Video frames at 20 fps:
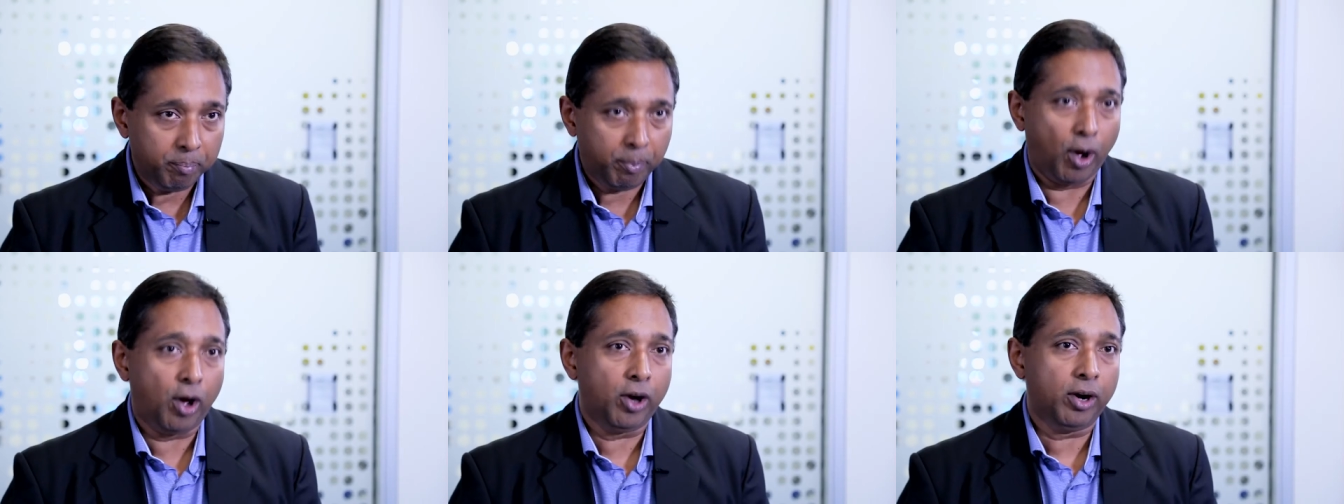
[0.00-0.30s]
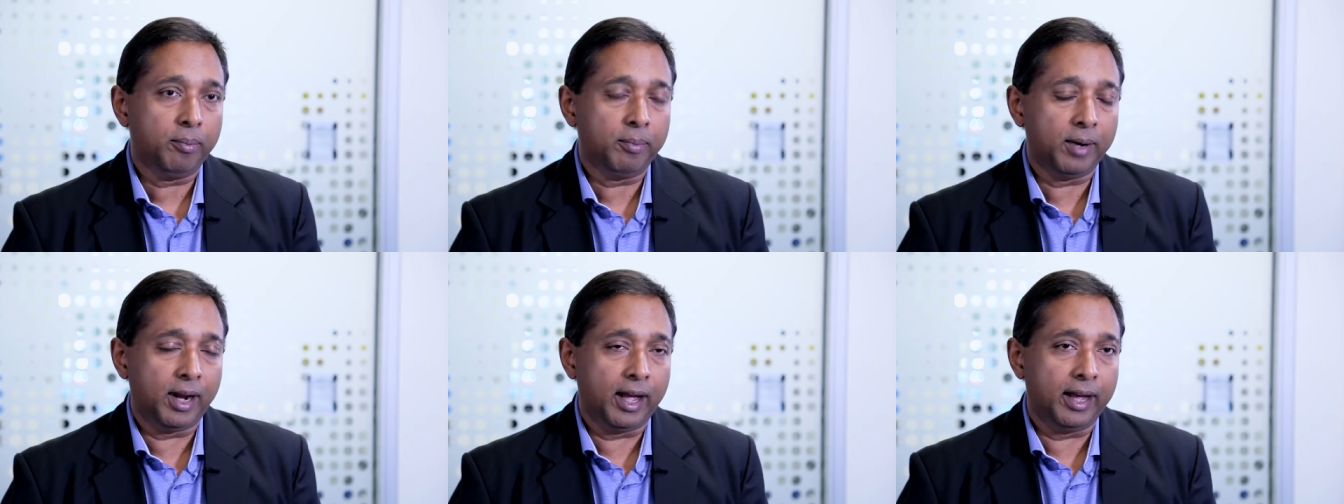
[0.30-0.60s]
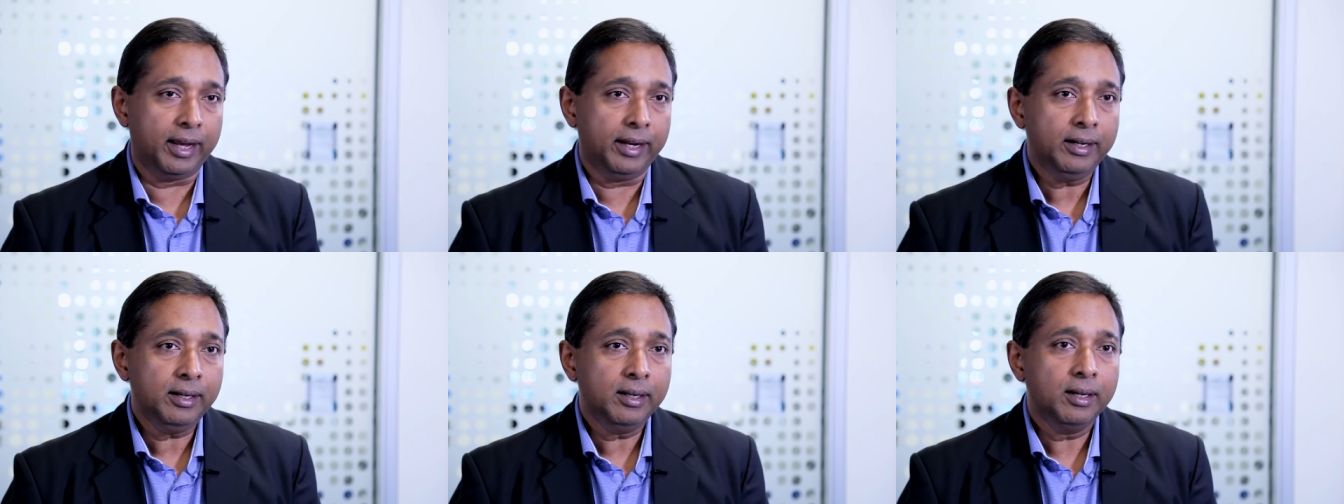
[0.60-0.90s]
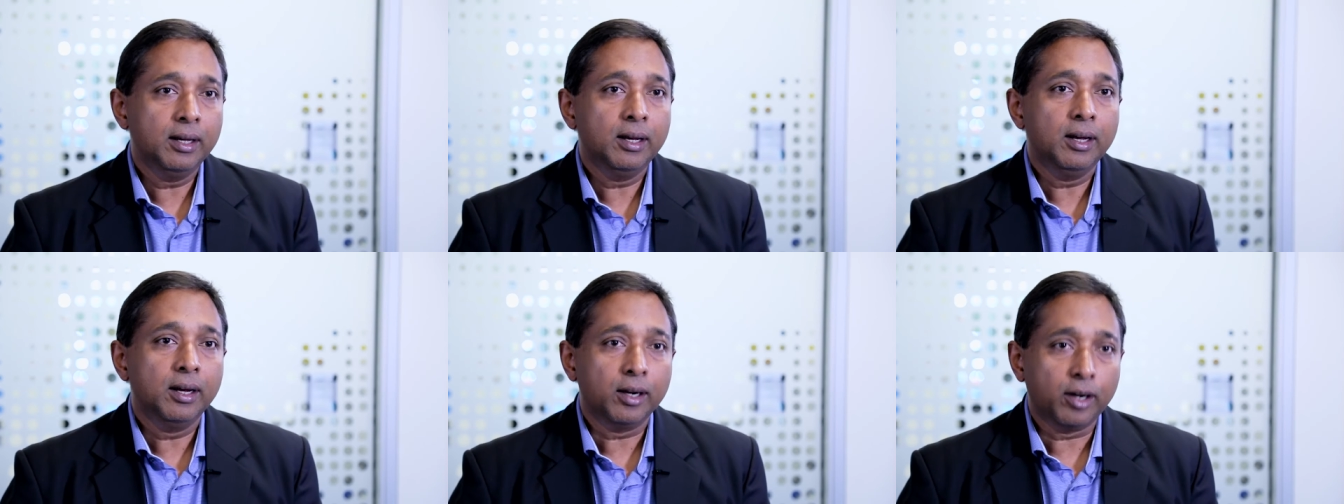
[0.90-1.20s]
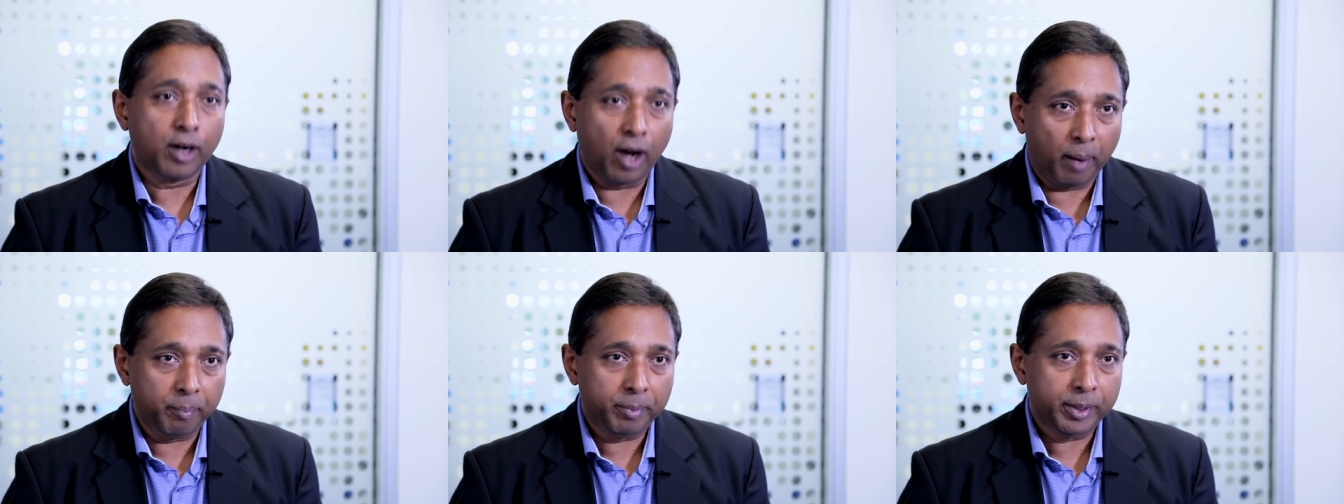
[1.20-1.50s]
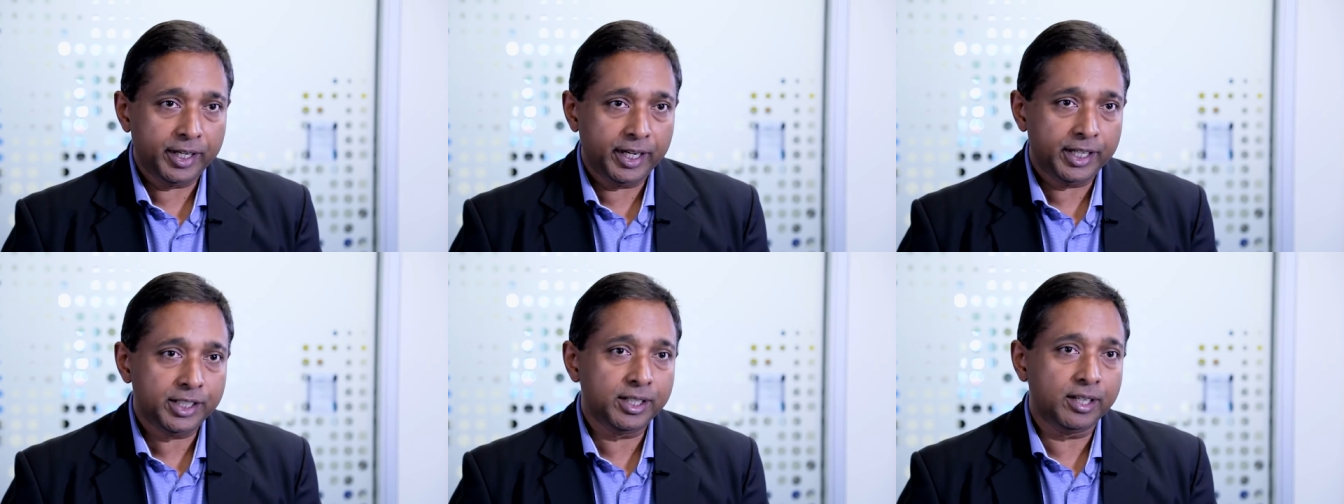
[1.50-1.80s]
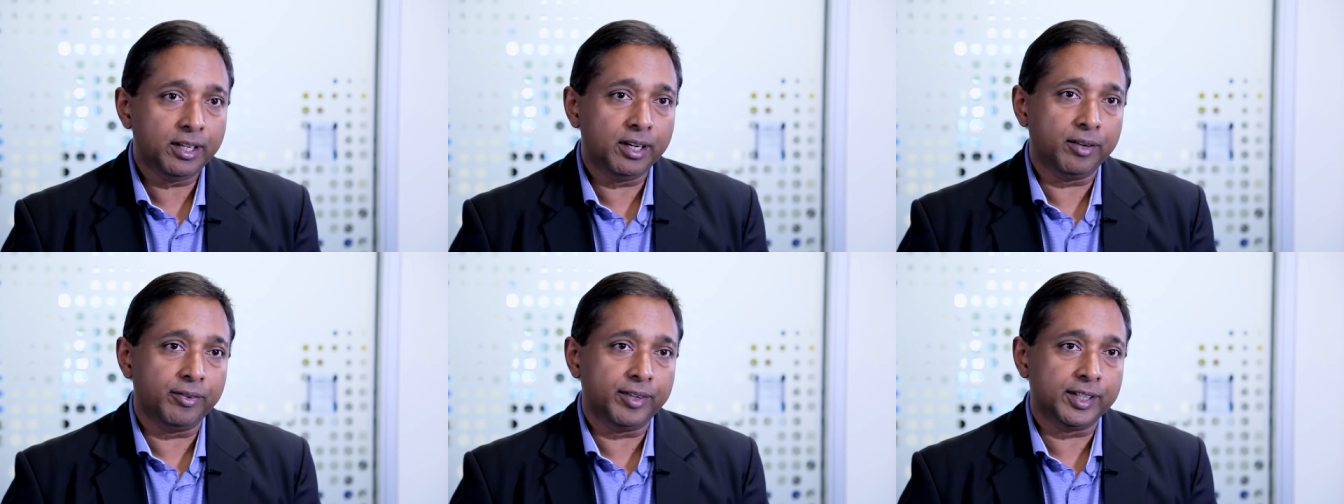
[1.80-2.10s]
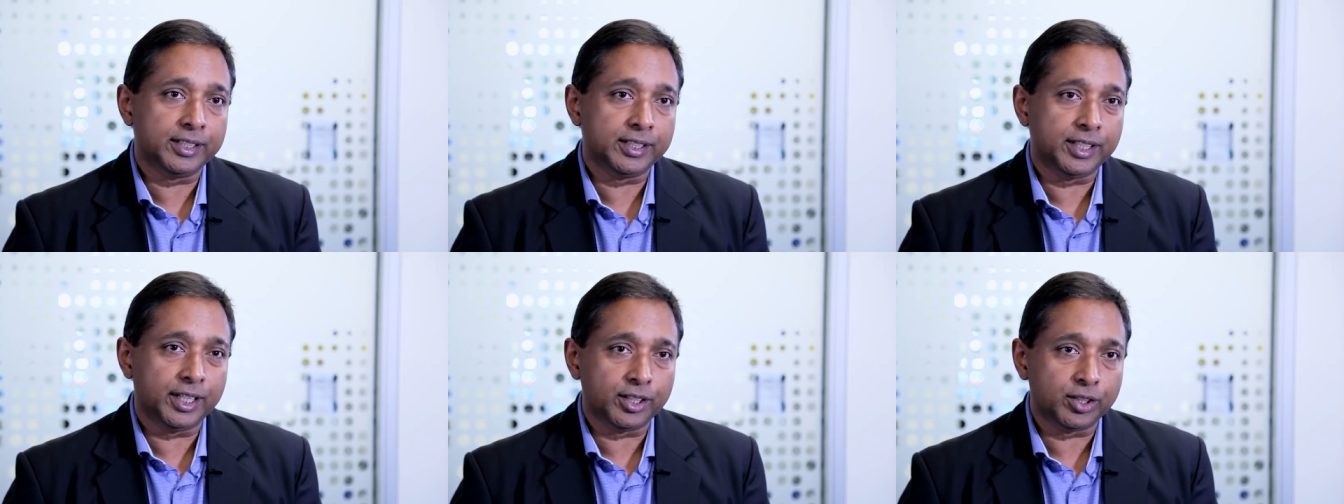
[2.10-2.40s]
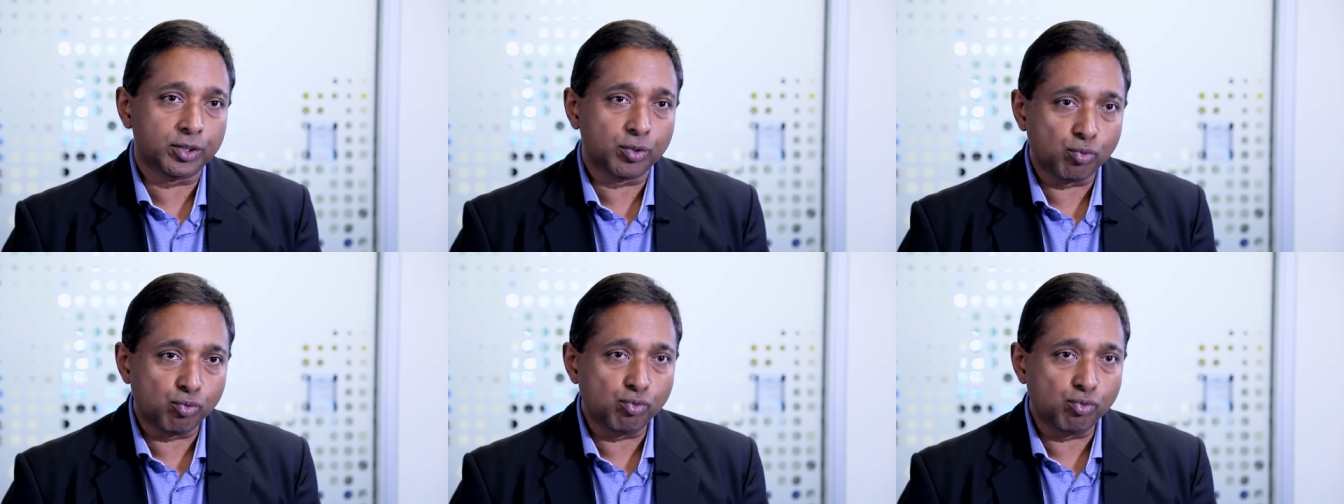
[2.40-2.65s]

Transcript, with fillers: Bottom line, computational linguistics